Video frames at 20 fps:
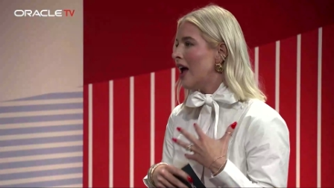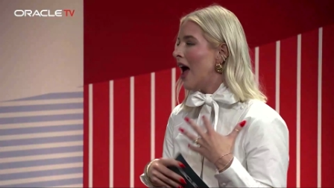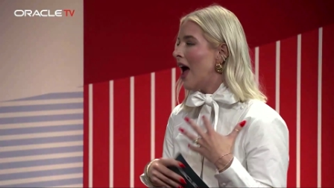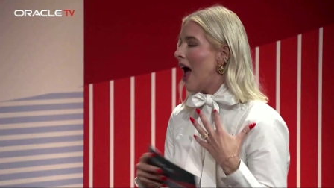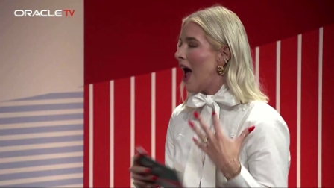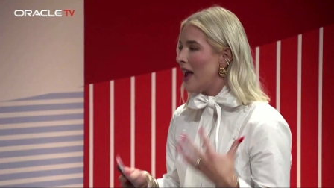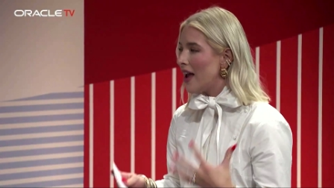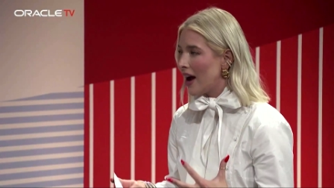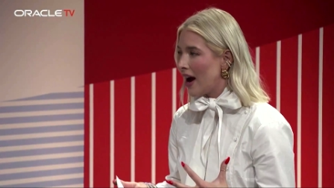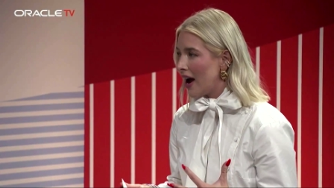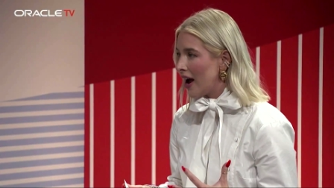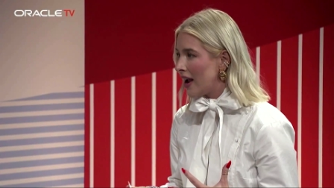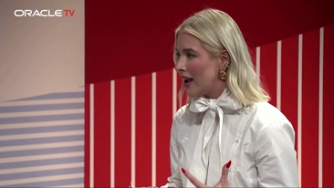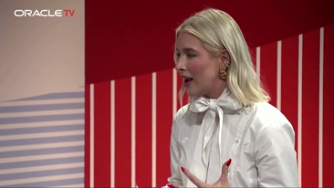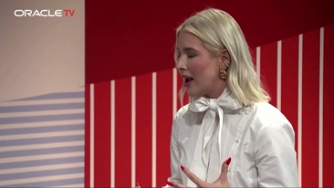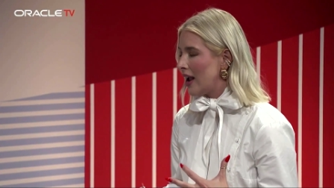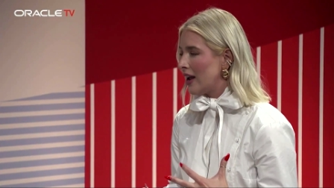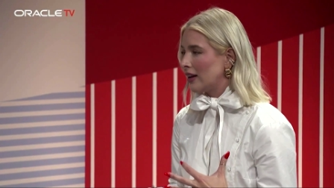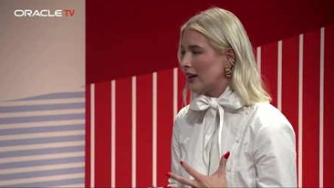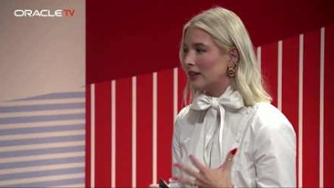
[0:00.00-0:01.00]
AI
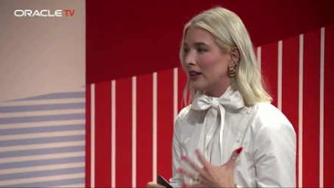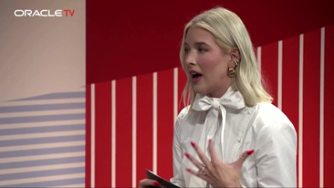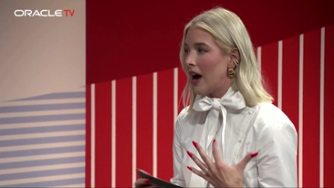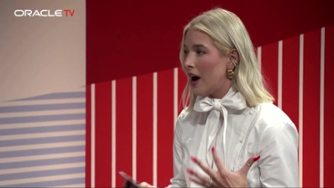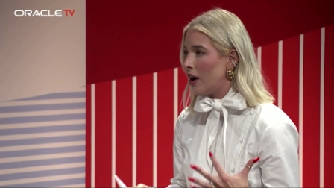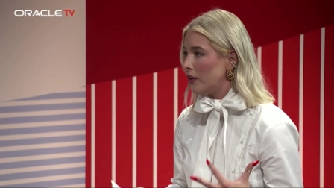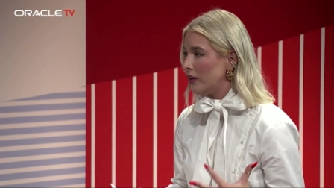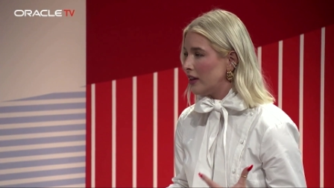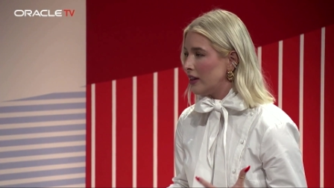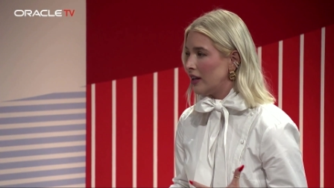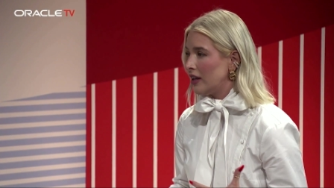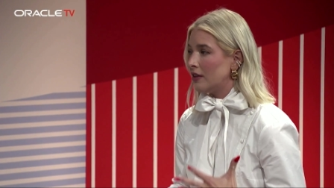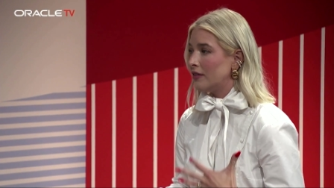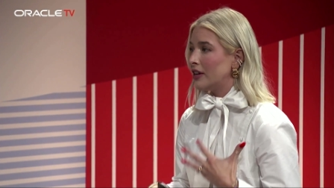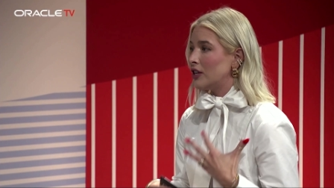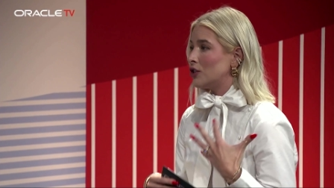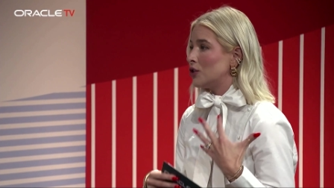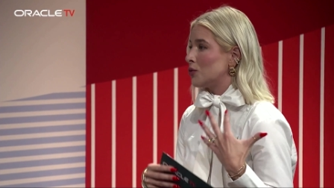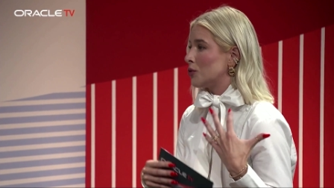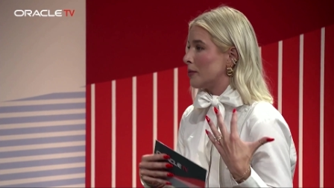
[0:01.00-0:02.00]
and cloud and the
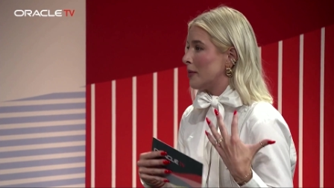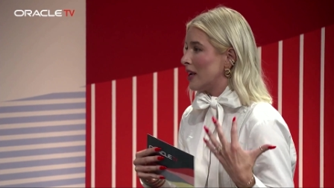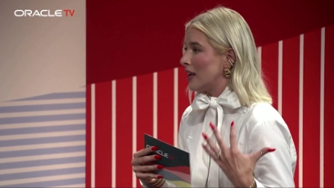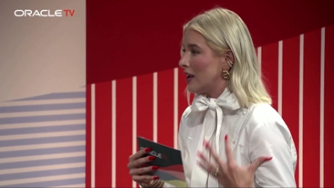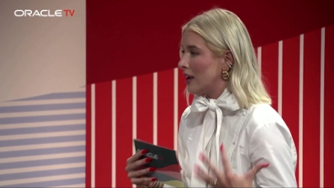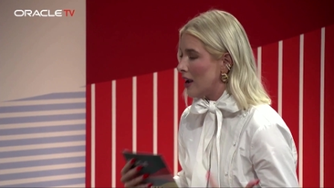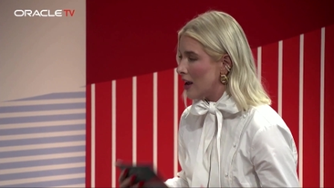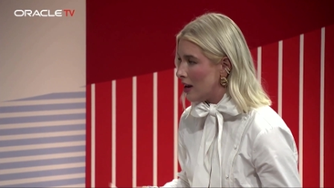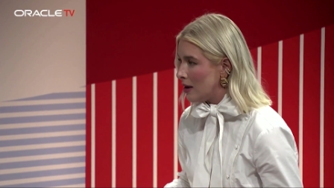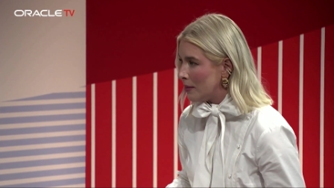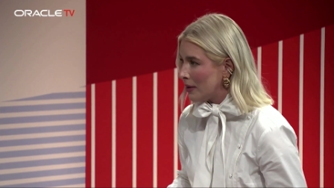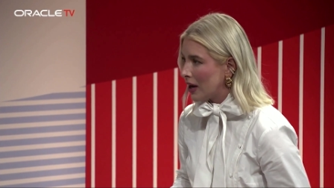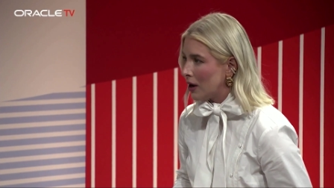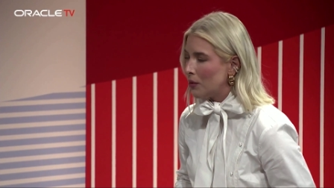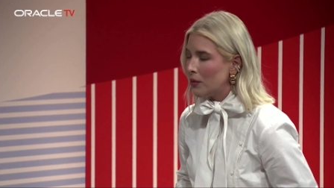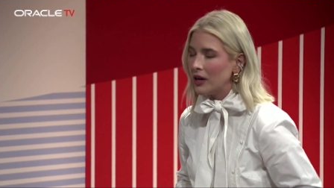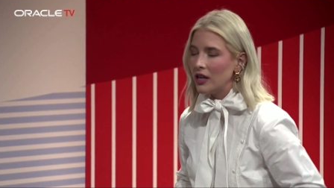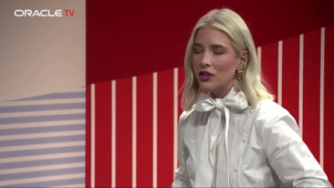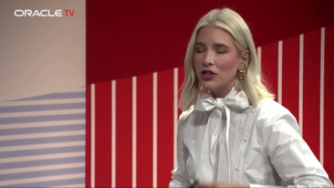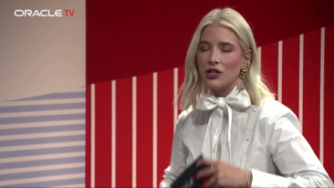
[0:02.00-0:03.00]
innovations we're making in it, but I
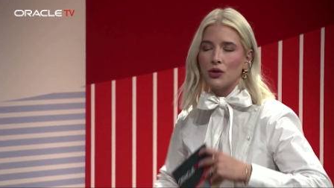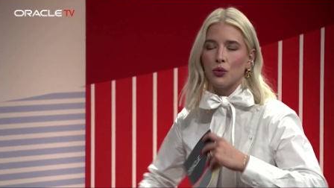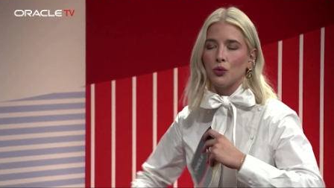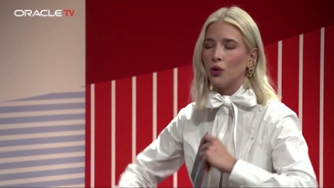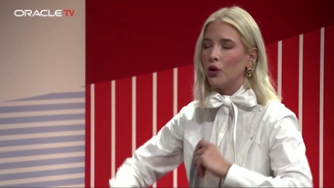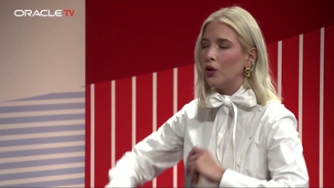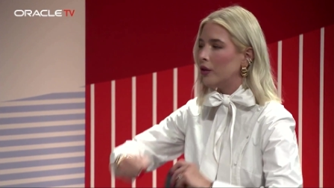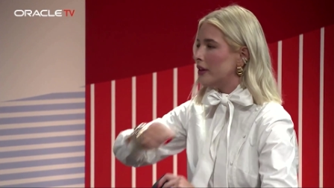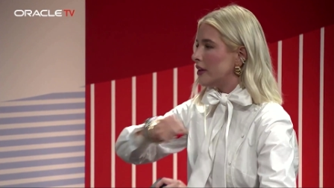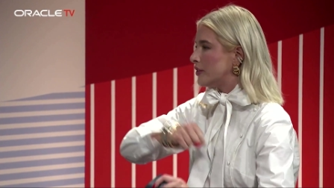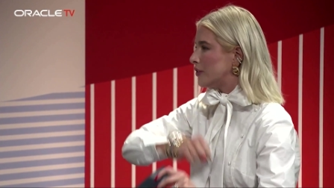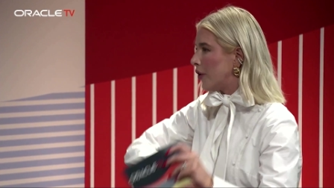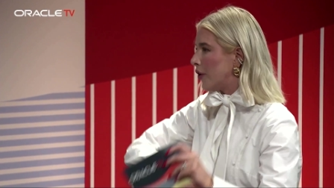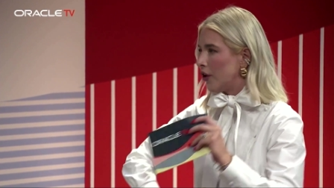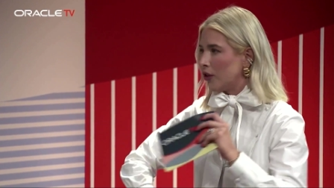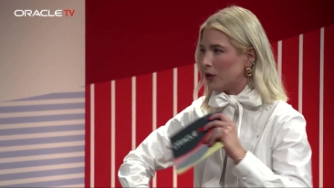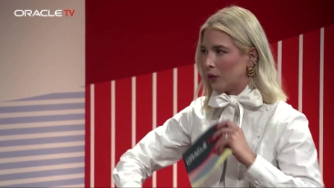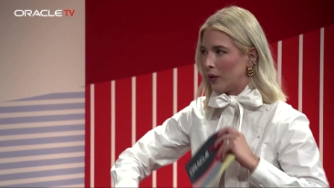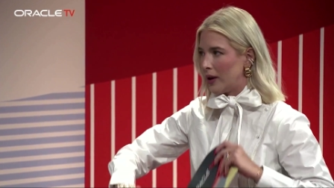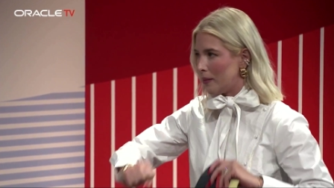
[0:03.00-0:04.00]
want to just roll this all
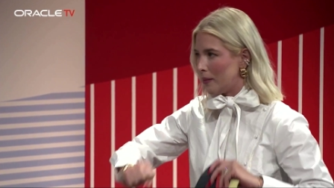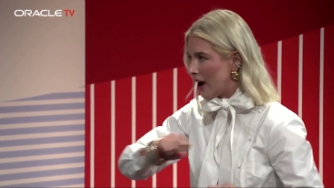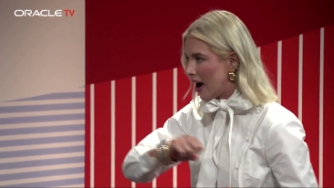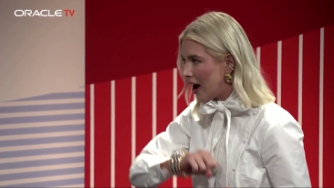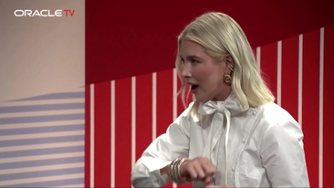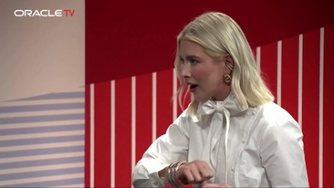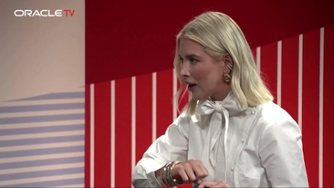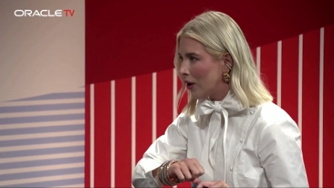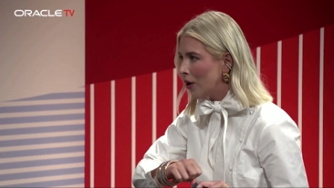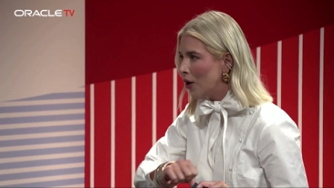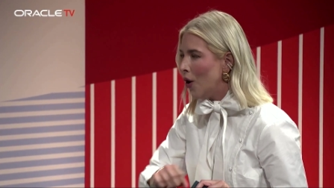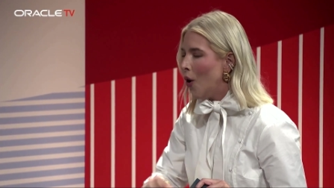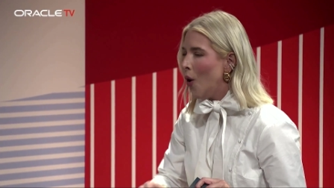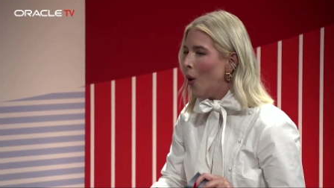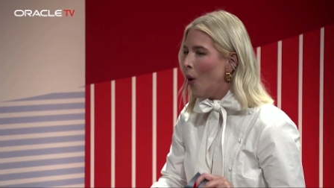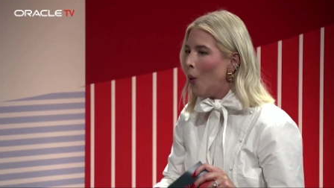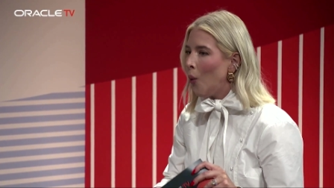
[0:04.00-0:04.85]
the way back. Yep.